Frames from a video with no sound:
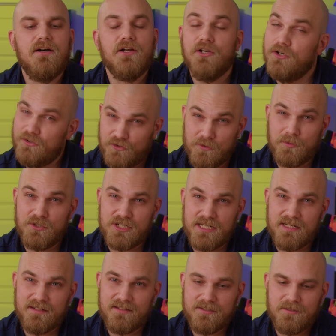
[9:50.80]
you're a super
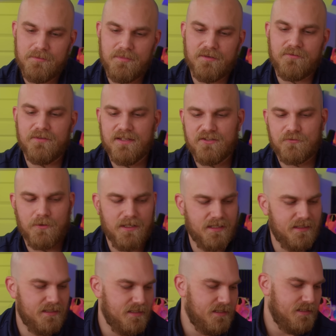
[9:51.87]
genius. But for this
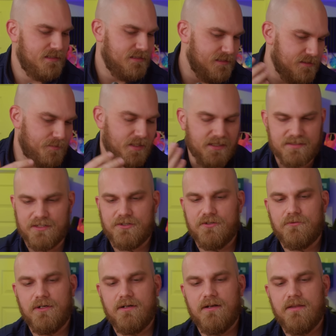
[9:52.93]
one, because I
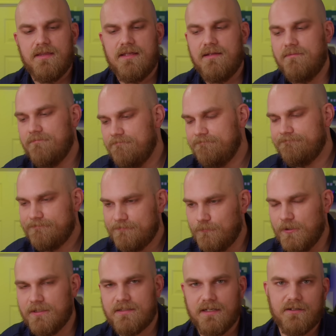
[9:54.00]
couldn't run it on the
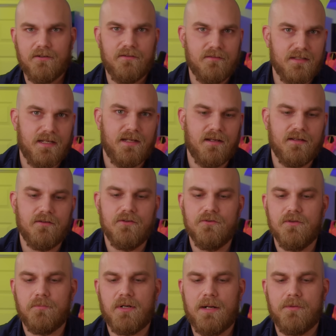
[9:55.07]
wind tunnel and
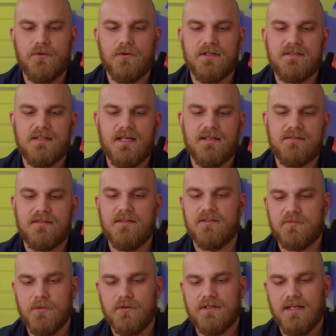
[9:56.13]
do the proper noise test and
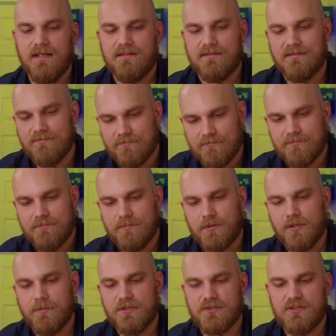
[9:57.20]
smoke test,
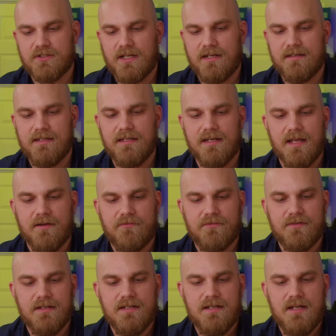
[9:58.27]
pretty much just got a DNF
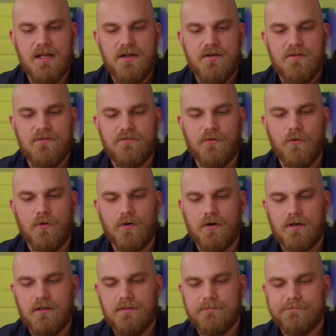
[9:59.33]

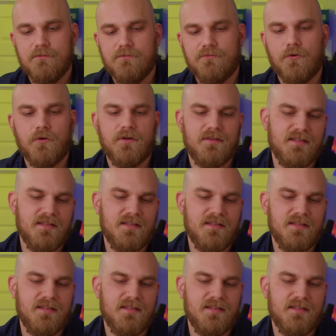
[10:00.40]
for, for